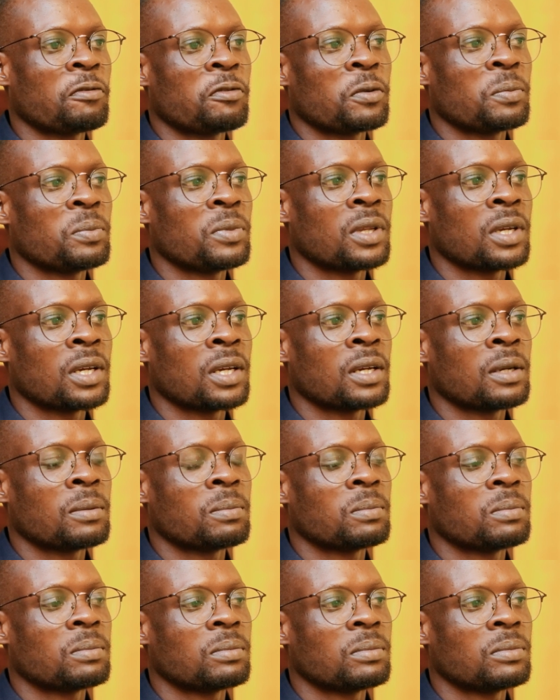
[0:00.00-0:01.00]
from the
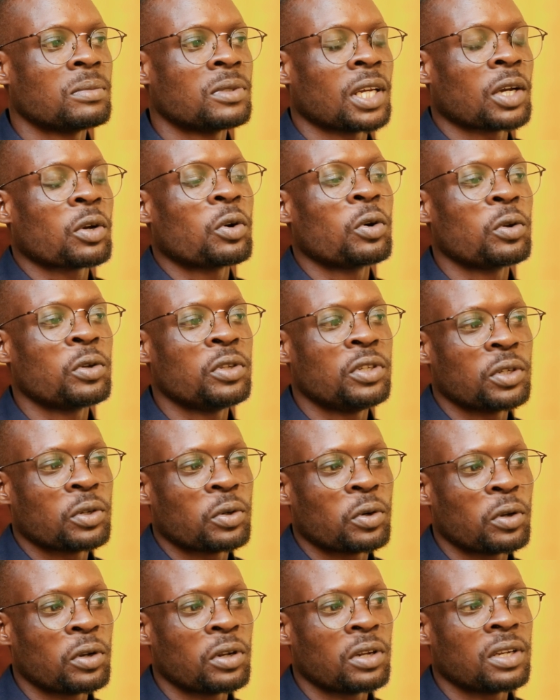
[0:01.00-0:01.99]

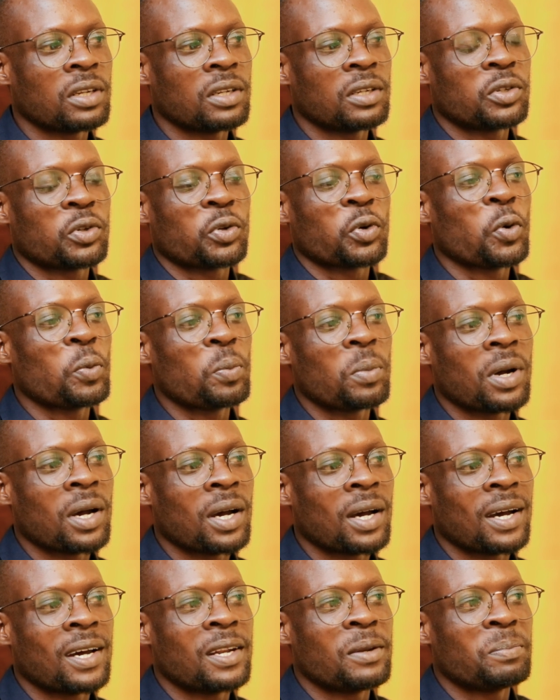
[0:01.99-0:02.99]
psychological
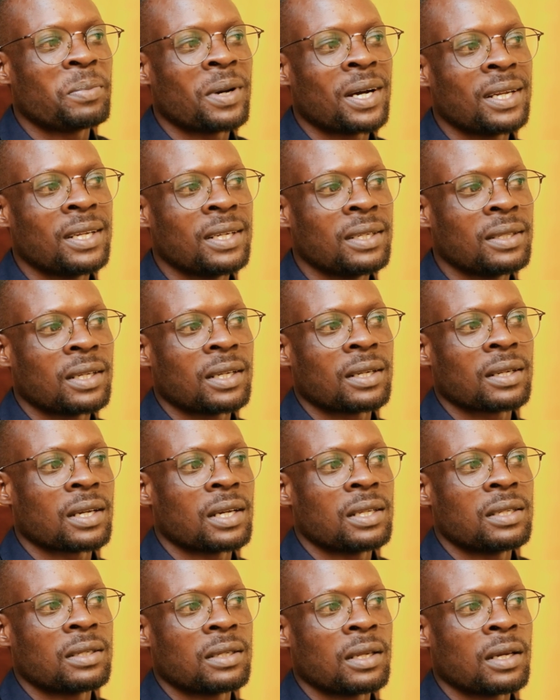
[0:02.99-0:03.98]
trauma and burden that
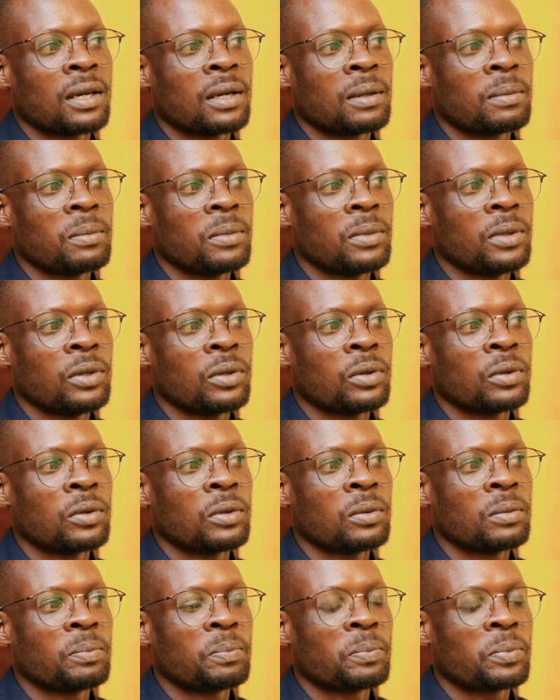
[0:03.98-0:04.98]
cancer,
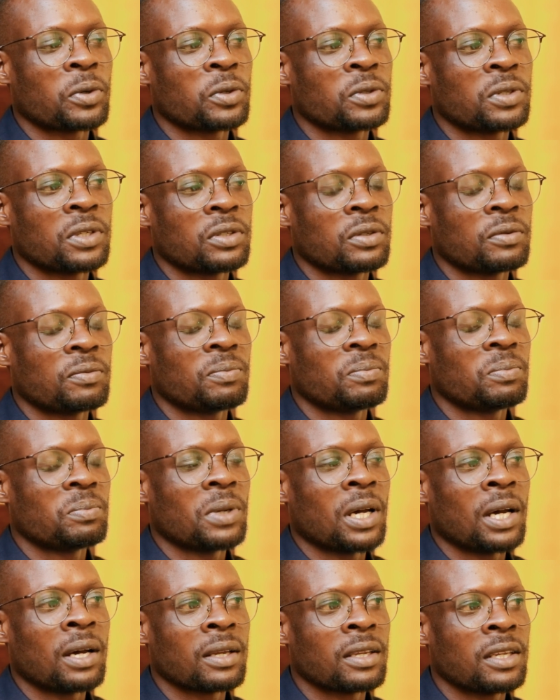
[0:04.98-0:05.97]
process
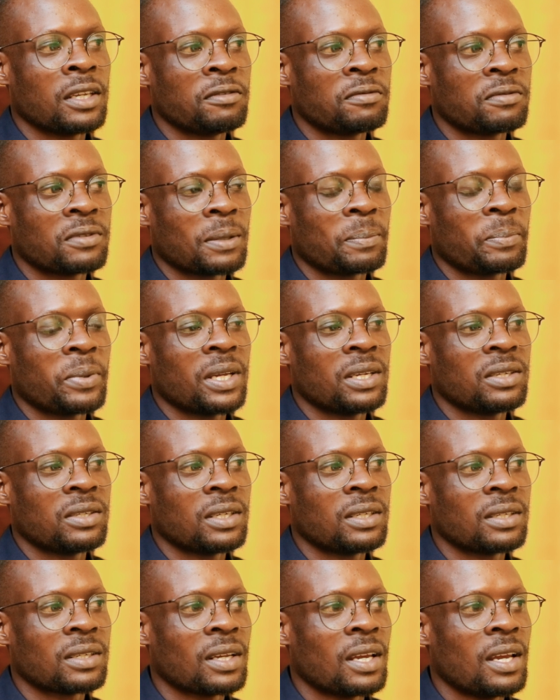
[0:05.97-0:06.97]
gives a
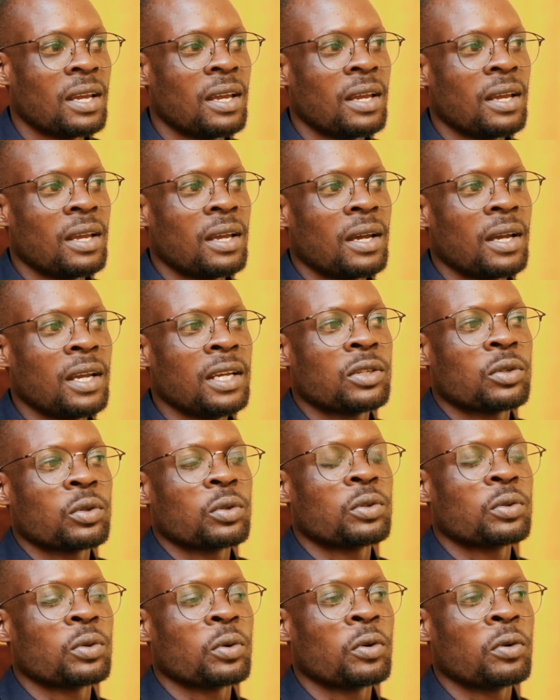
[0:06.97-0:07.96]
patient, it's
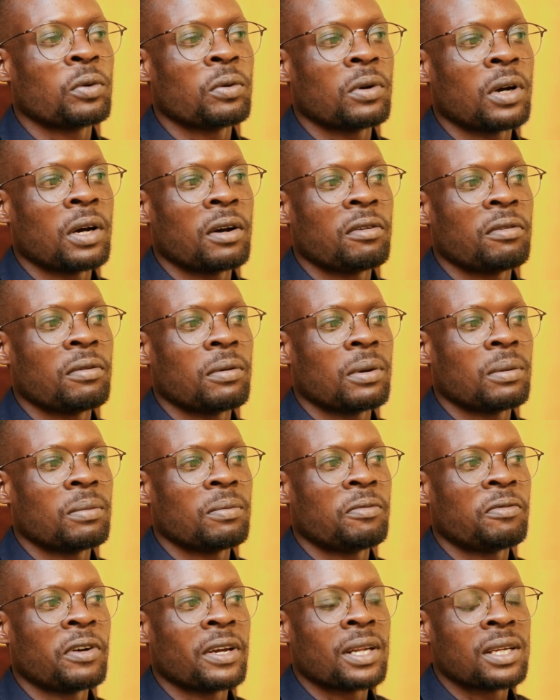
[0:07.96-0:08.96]
also
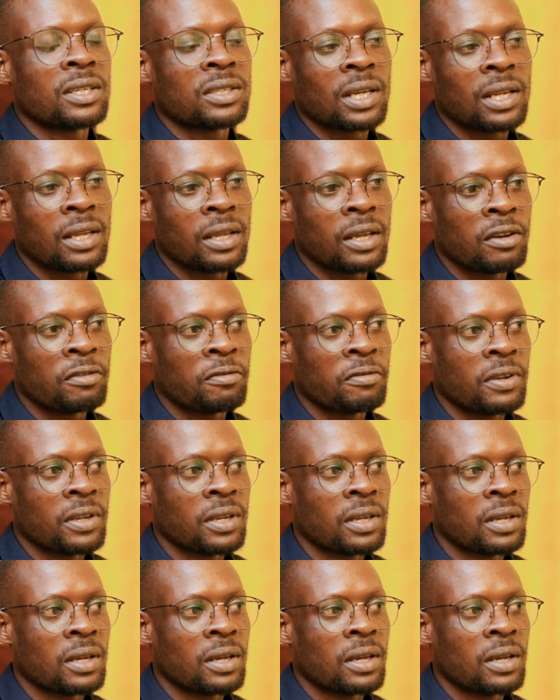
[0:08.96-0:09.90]
financially heavy,